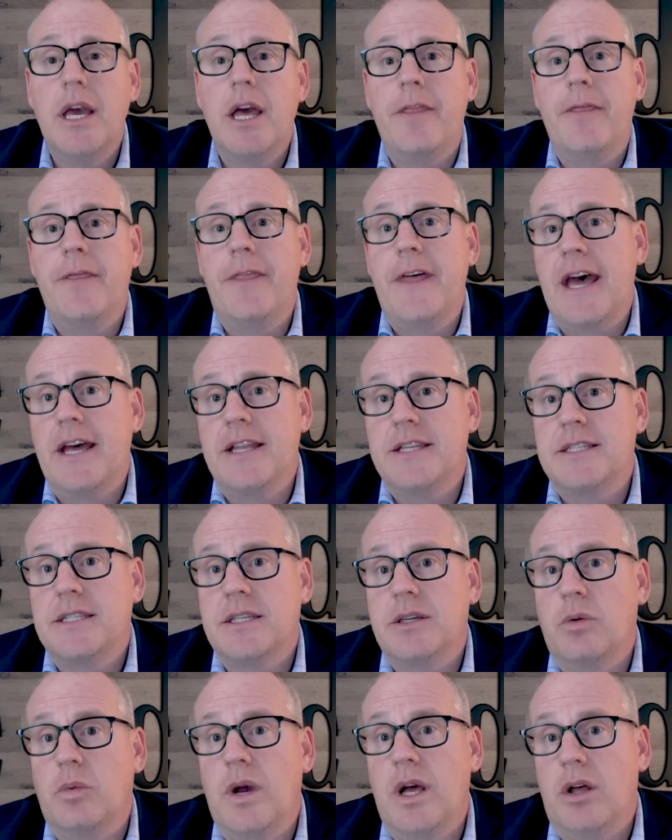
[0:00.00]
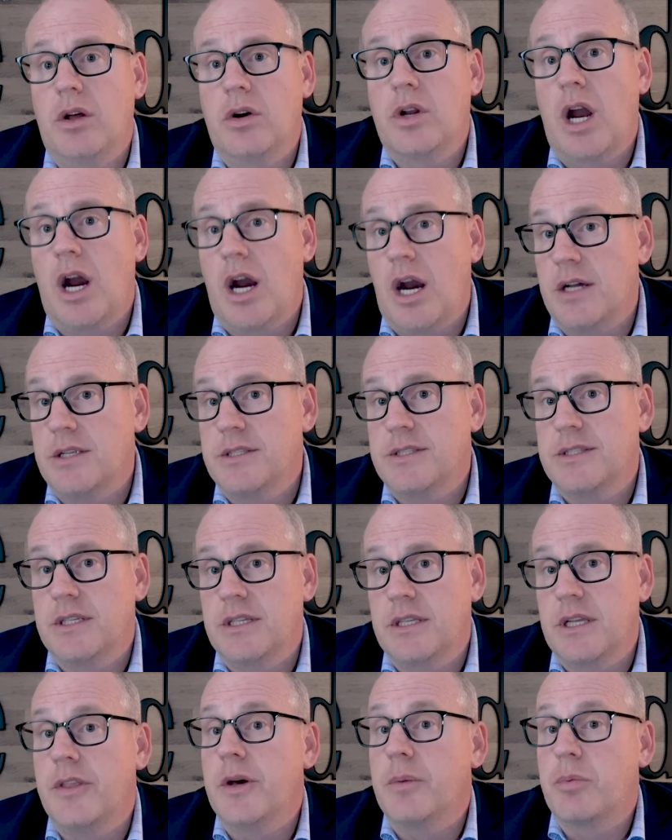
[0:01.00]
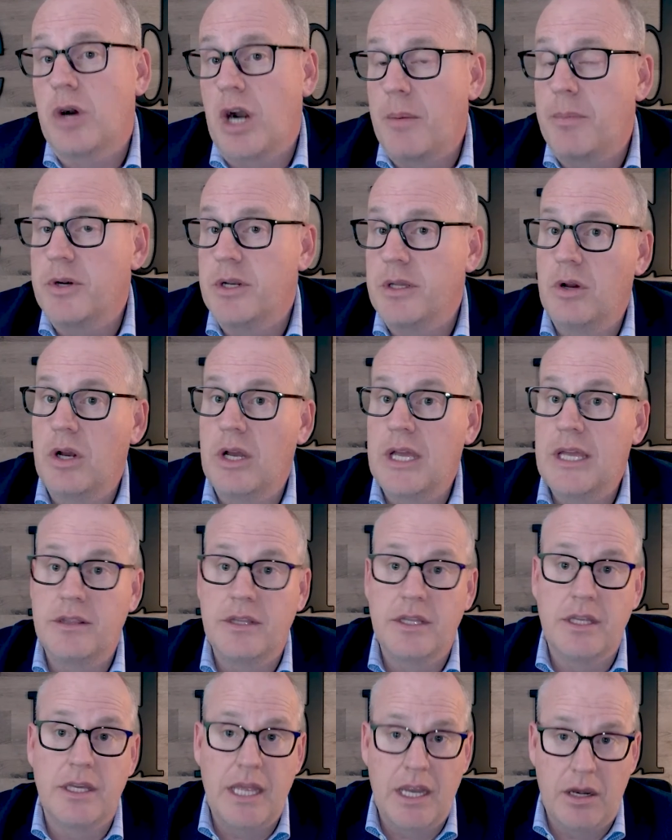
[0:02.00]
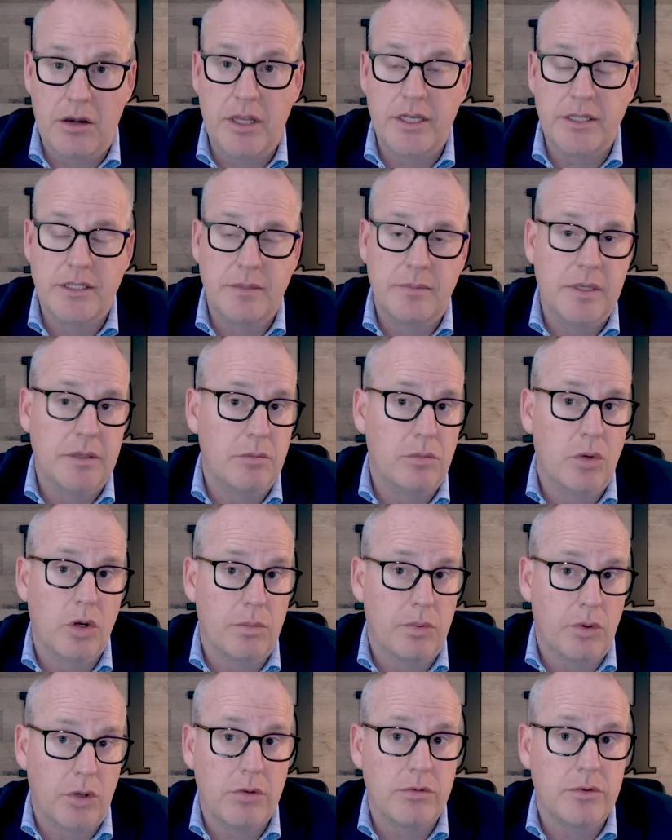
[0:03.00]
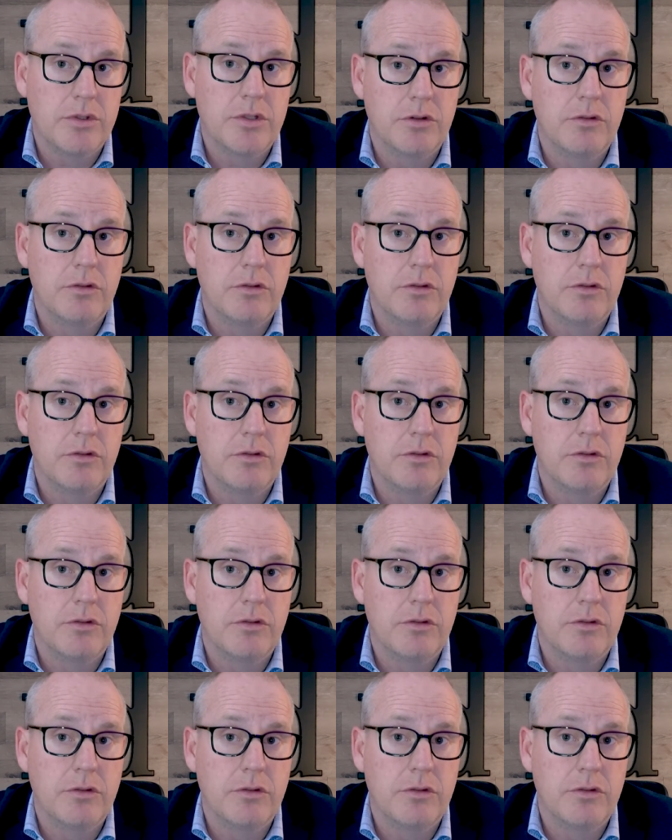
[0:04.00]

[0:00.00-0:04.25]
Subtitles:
that will cause the property and the area to be more prone to